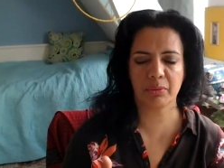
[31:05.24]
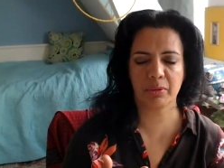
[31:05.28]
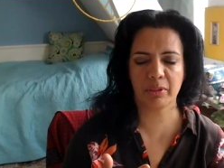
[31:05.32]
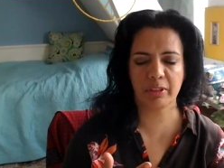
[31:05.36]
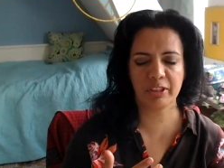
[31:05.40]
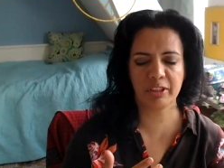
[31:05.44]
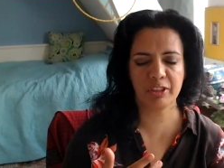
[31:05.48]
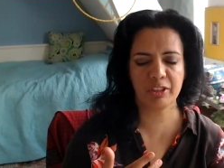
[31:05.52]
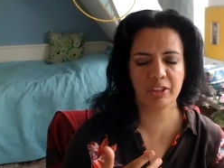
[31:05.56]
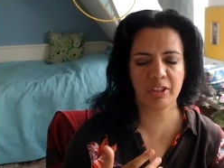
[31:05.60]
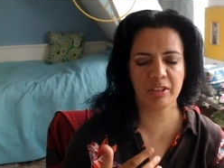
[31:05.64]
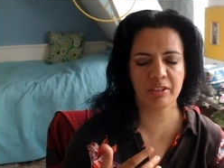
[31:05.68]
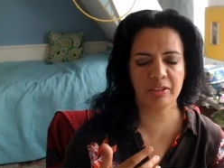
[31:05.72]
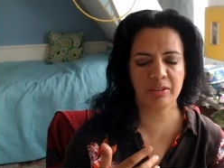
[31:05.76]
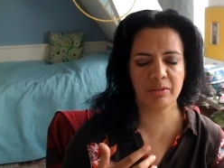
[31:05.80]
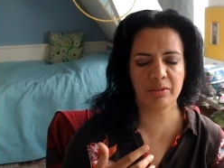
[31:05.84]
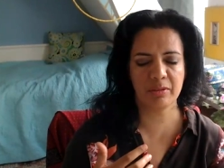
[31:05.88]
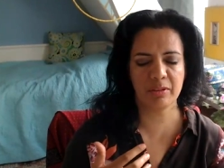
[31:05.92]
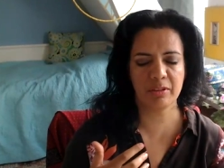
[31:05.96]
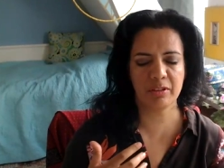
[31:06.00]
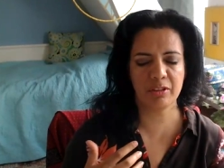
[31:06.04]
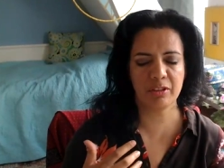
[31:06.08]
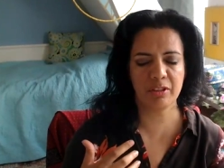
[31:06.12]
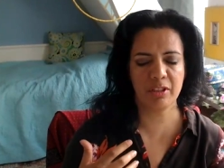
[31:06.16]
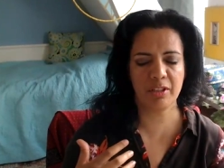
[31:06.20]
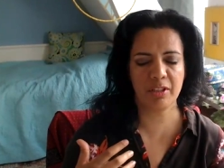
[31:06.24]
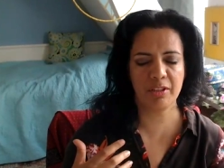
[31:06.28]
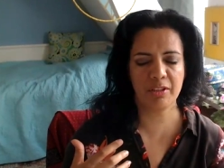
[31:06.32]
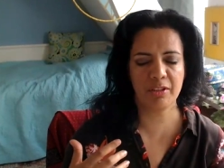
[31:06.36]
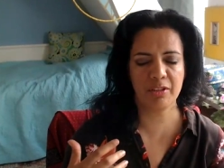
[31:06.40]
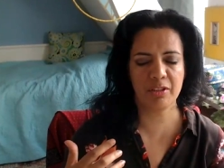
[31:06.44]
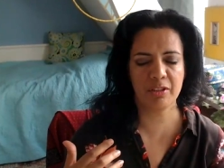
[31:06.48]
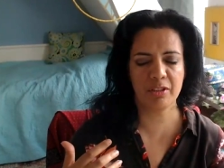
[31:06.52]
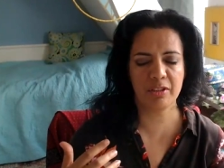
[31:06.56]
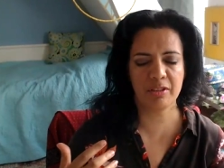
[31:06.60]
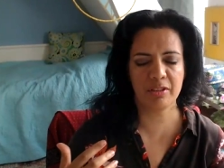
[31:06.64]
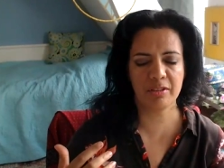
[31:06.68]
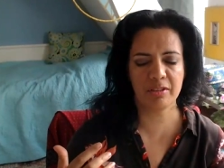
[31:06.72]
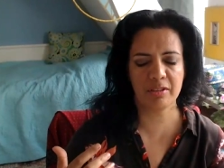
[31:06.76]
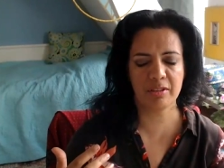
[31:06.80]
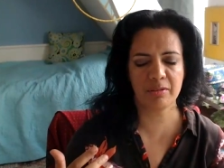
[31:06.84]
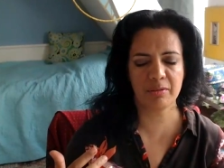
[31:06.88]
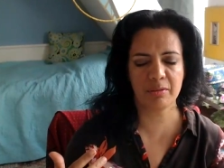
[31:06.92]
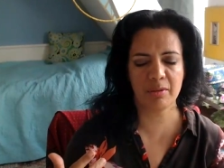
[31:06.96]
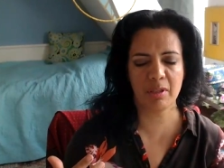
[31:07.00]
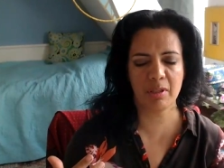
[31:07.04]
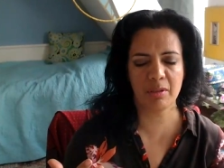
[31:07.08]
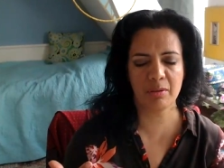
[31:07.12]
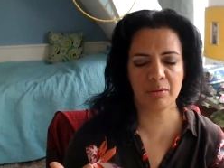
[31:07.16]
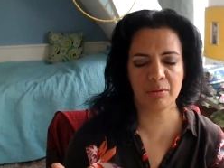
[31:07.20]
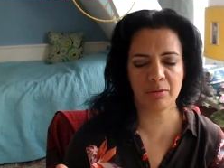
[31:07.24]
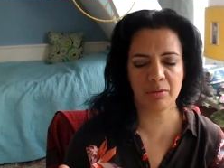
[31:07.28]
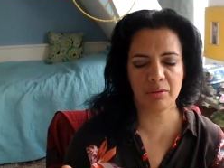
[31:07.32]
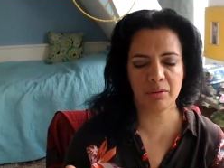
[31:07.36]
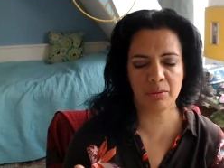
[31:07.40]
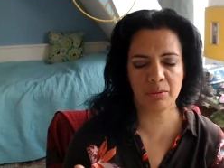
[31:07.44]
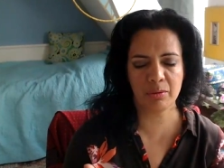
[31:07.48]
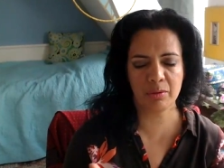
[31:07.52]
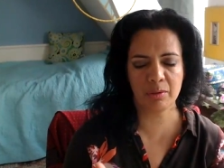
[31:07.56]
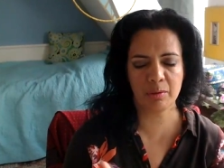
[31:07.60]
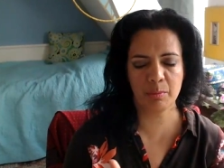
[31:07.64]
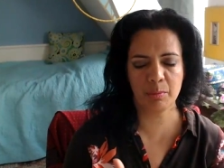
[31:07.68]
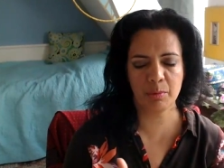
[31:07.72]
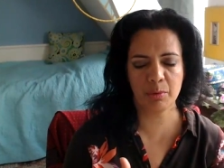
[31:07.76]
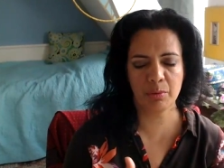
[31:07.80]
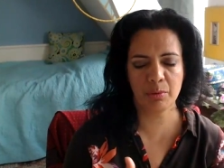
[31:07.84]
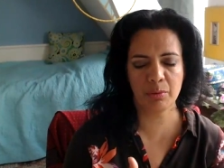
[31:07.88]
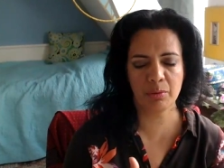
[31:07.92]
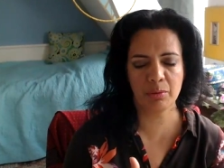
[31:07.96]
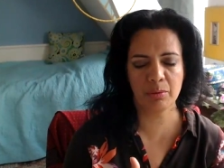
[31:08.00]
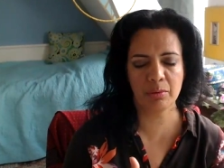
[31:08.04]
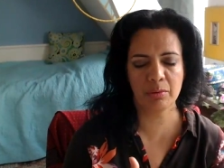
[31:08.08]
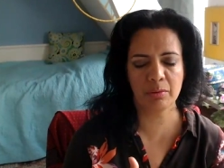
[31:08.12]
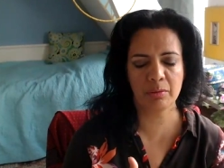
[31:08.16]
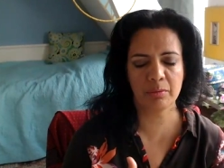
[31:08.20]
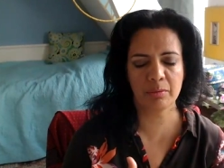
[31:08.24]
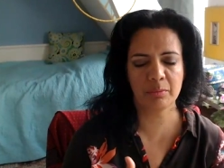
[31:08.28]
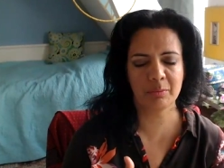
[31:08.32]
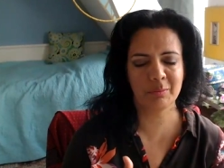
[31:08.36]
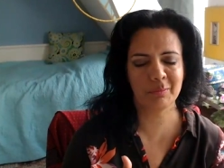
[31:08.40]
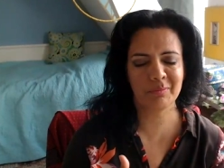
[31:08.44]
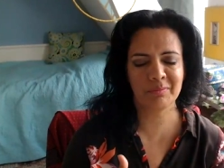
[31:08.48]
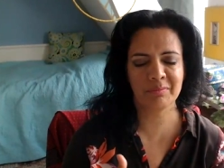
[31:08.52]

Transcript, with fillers: Adjust to the changes around you in the bowl.